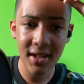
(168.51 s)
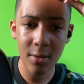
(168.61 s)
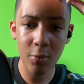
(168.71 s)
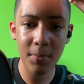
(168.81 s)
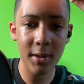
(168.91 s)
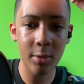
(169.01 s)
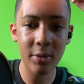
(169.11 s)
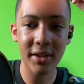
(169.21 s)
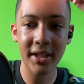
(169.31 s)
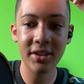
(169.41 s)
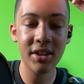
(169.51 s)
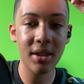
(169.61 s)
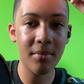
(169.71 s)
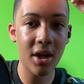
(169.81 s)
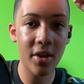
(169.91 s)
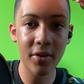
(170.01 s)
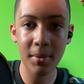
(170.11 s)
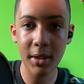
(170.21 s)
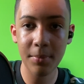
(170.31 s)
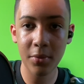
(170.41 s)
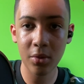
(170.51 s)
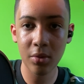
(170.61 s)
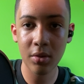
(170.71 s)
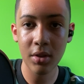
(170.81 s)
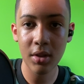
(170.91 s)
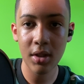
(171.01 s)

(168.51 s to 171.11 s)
would be with like some other people